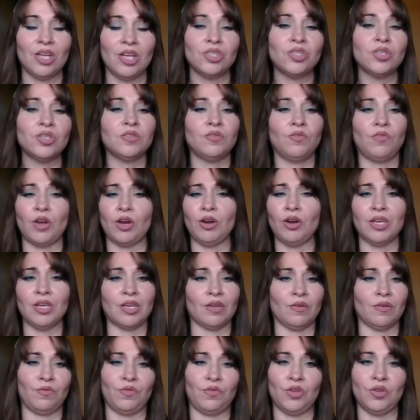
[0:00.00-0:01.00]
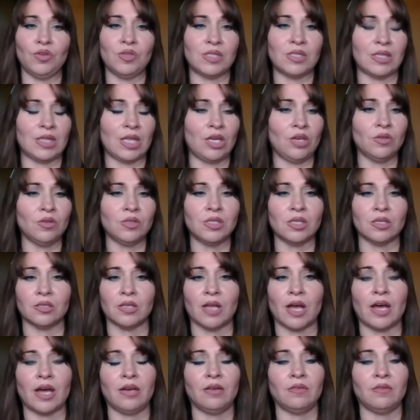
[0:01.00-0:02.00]
So it's very confusing. They used a
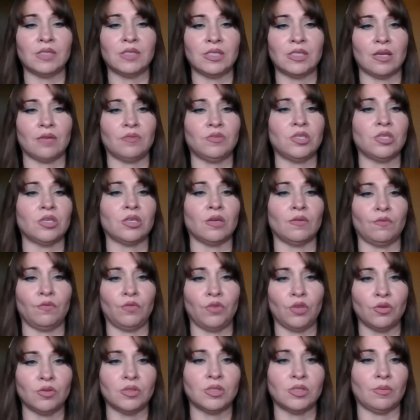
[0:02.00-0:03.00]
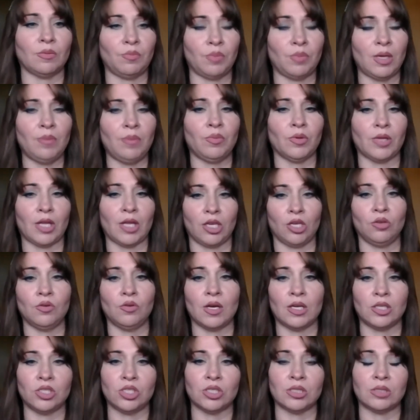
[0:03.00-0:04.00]
lot of stuff to confuse the people, like
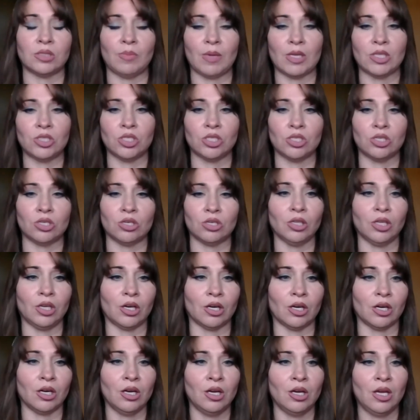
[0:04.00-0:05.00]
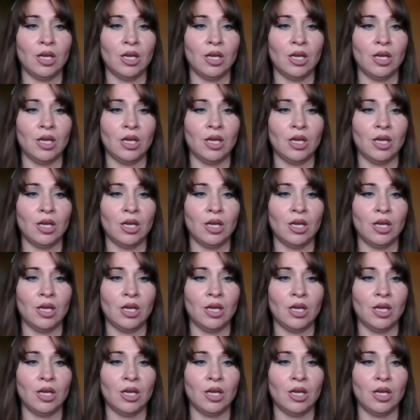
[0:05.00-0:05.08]
you had just mentioned earlier.